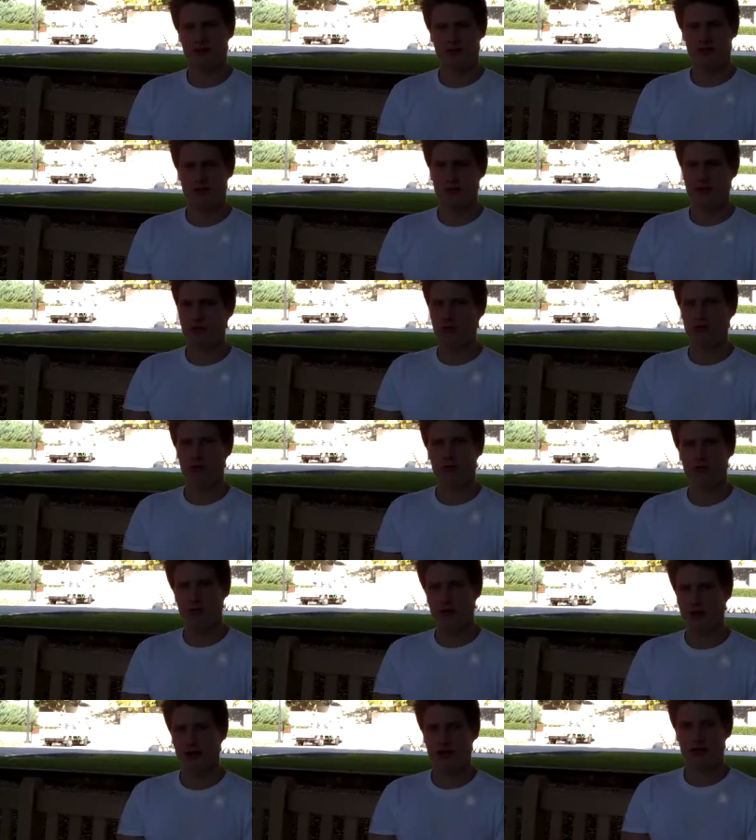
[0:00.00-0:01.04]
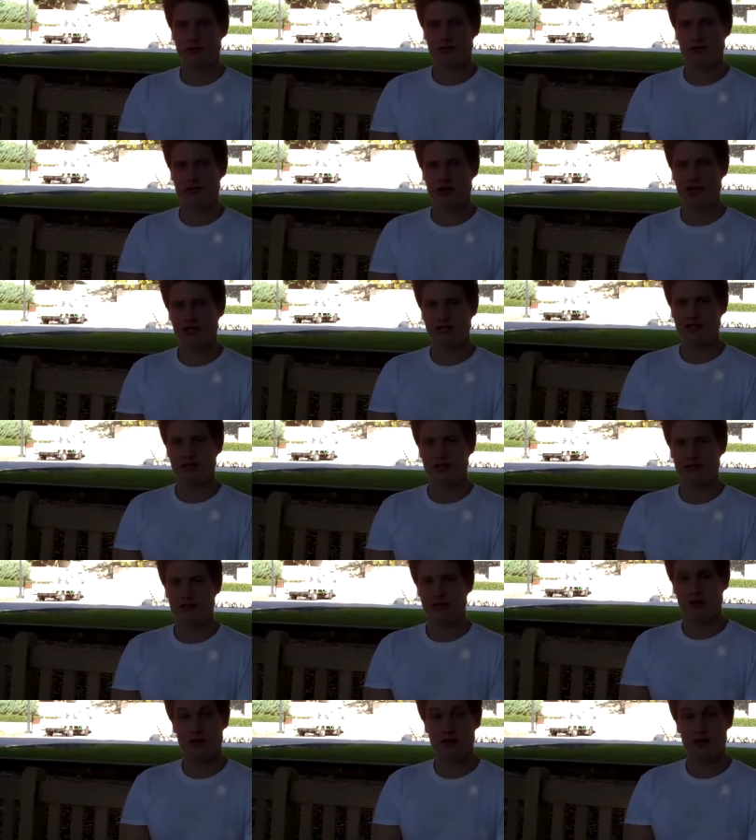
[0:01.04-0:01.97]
around the corner here at a nice place,